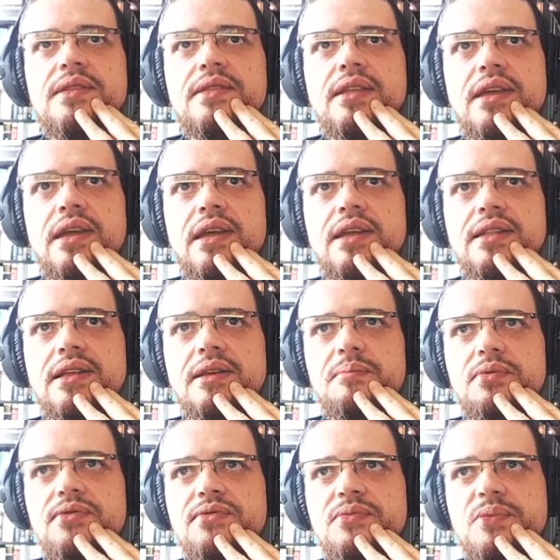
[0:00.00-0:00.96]
the
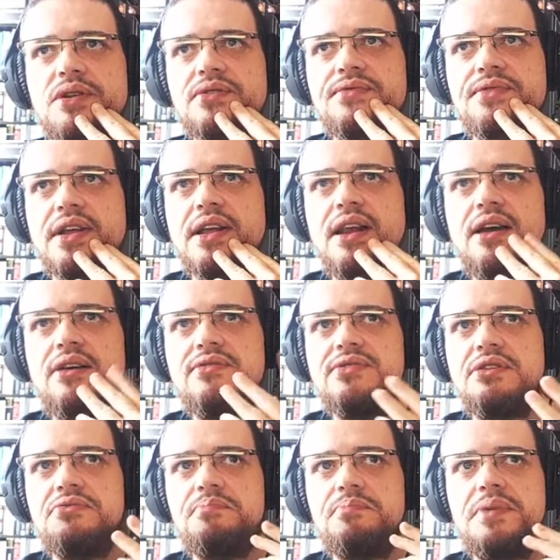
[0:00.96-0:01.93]
improvement of the
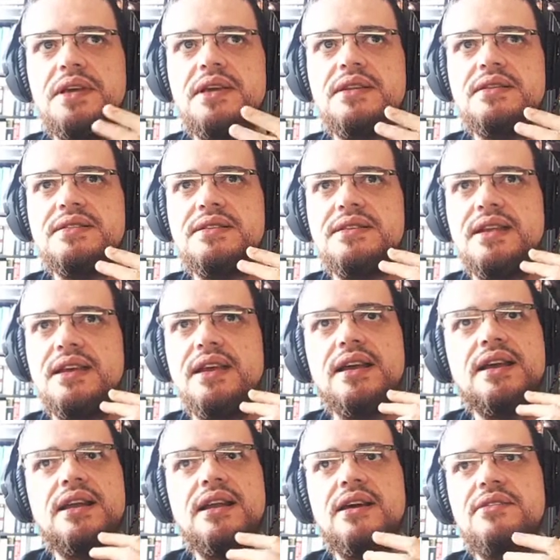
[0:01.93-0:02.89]
clouds, albeit the
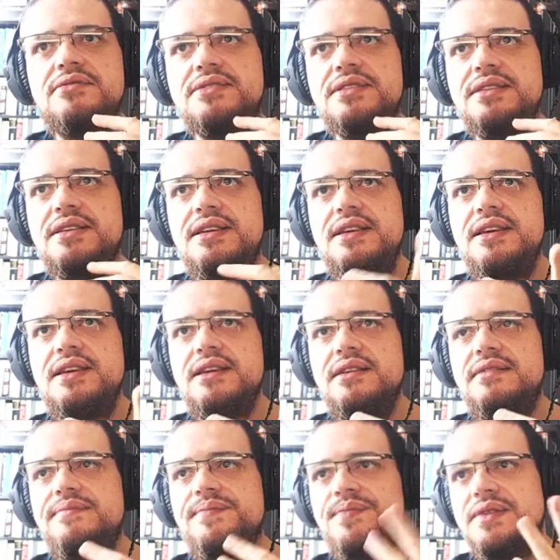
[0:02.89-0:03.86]
clouds in
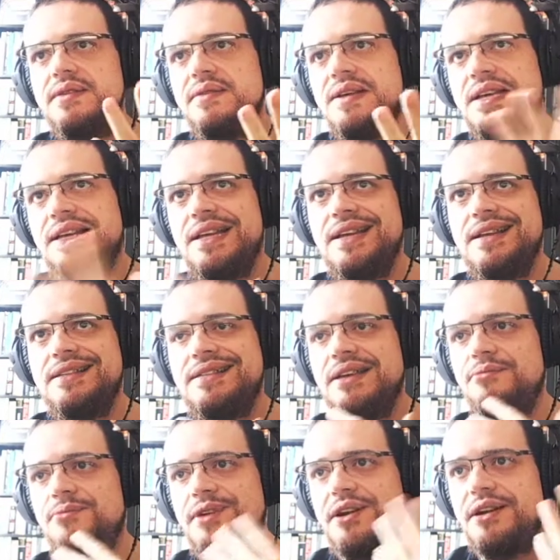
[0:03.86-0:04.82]
here,
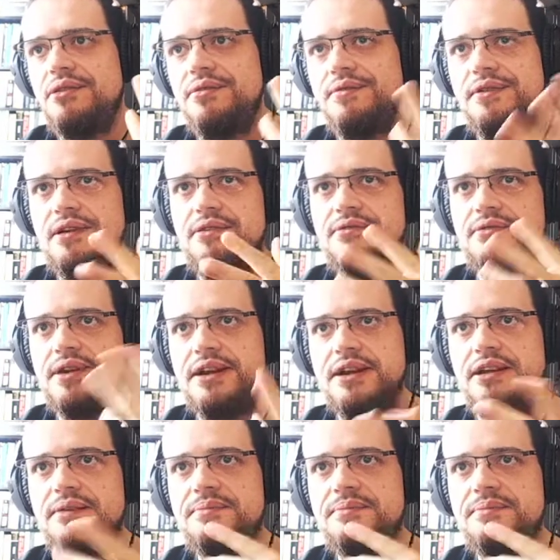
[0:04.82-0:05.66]
they were already